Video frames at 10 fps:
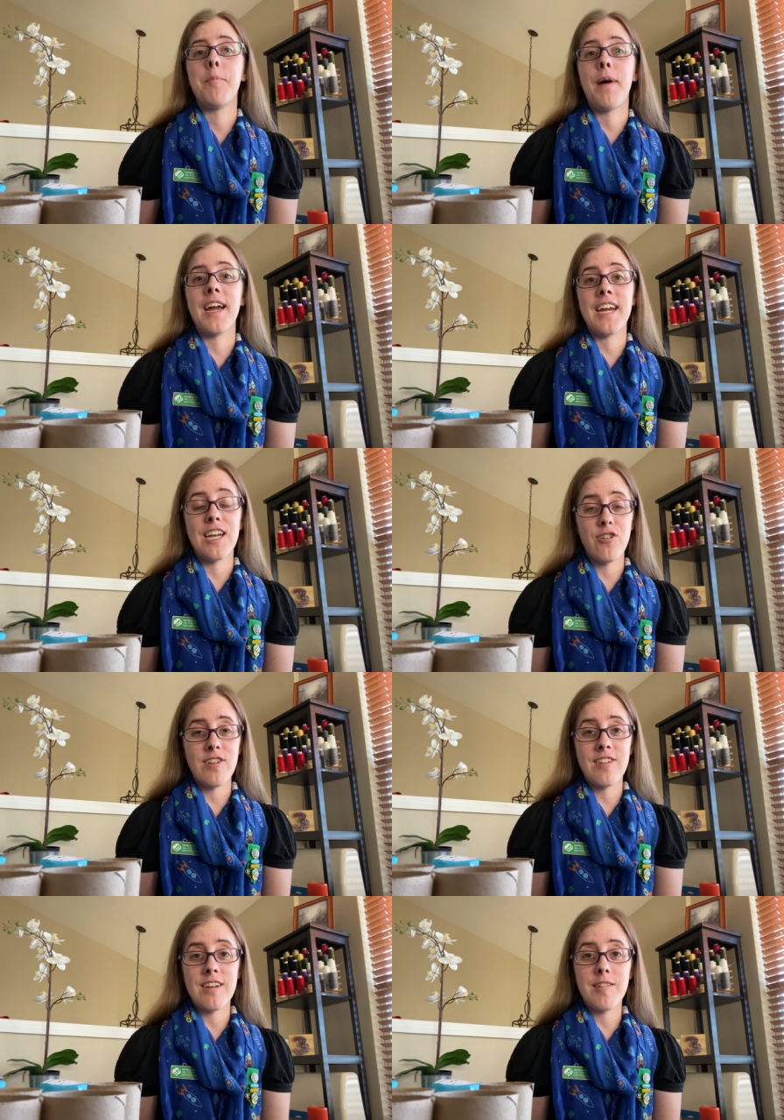My
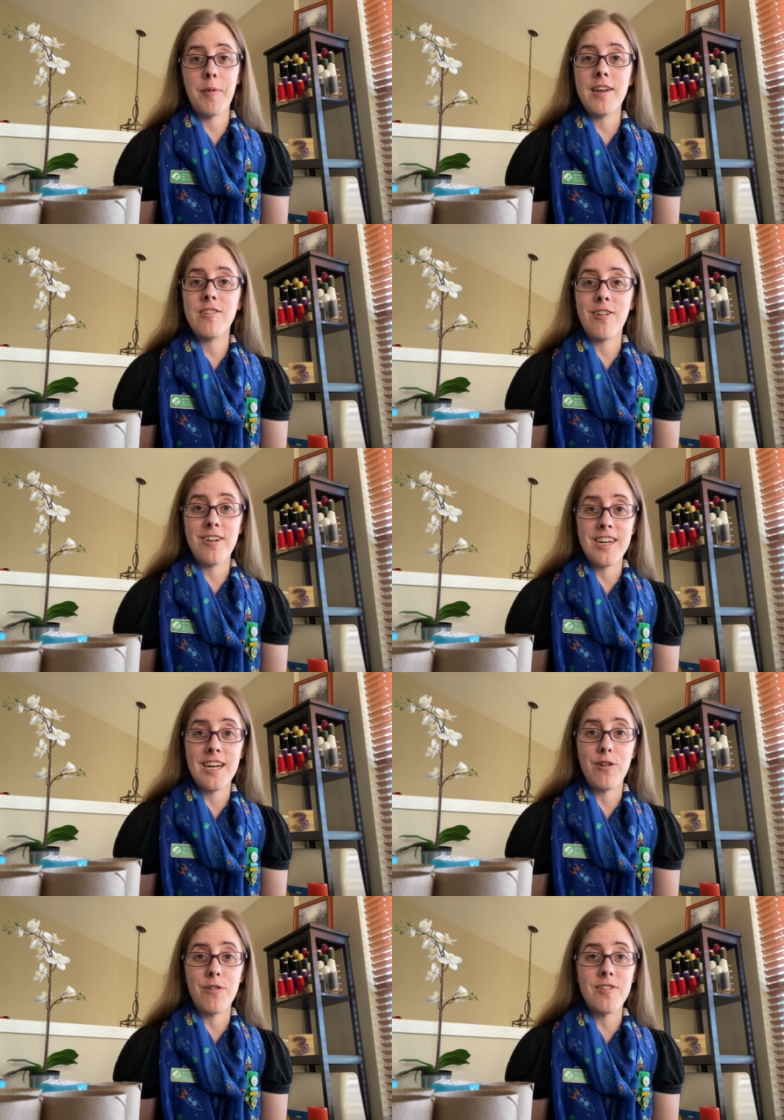interest in space started
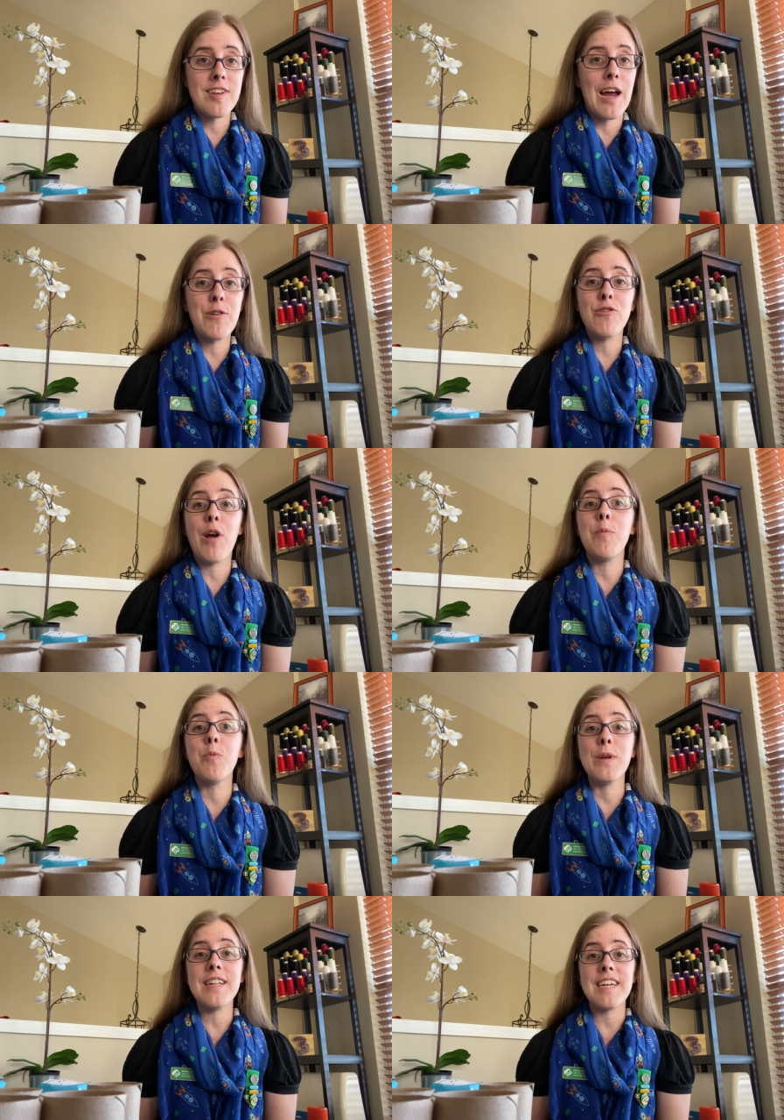in Girl Scouts, so
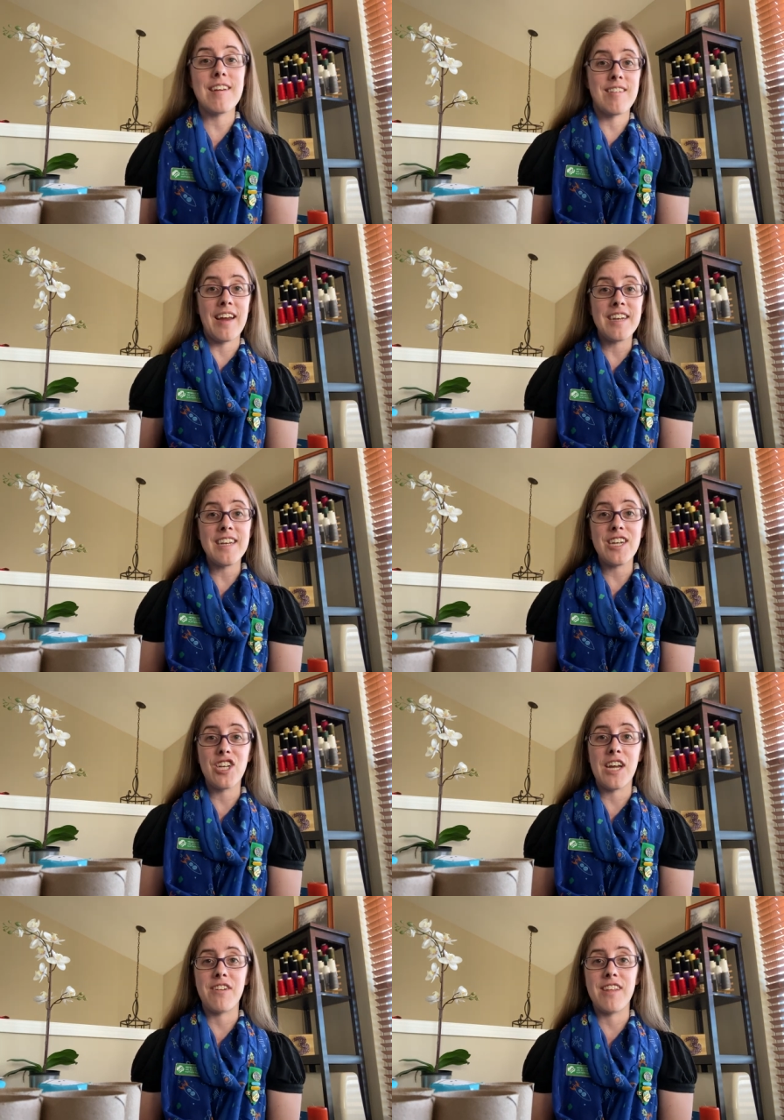I'm really excited to
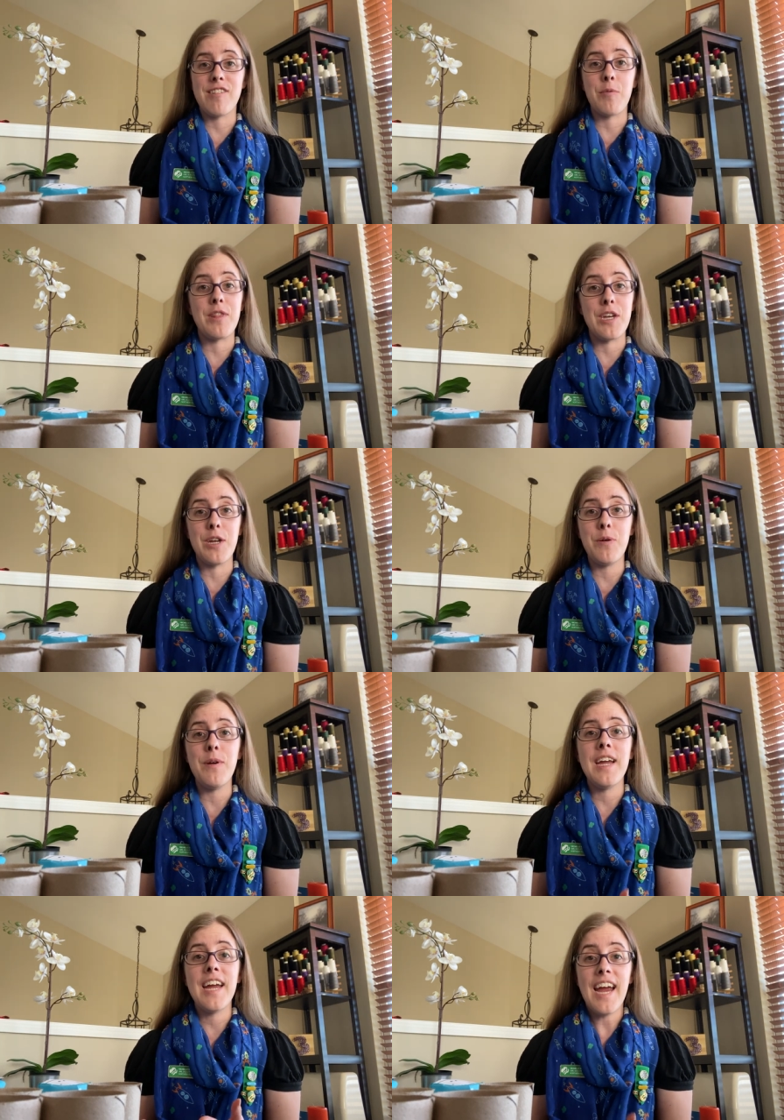share this with
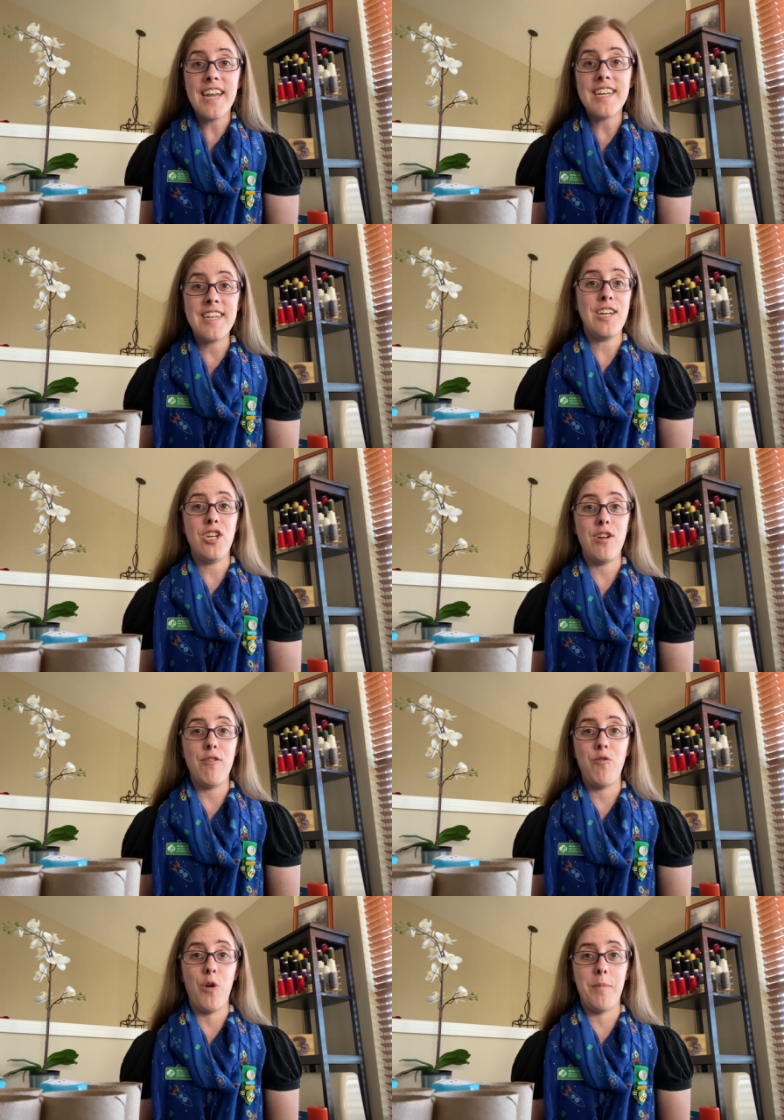you in a
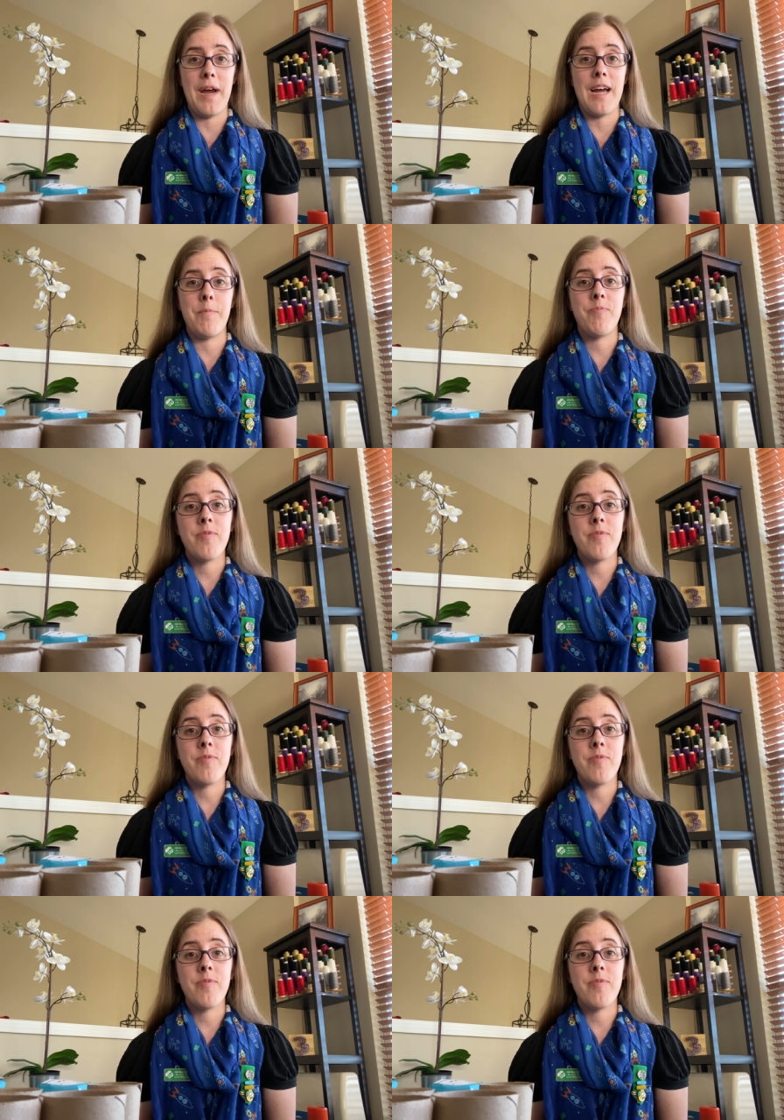digital format.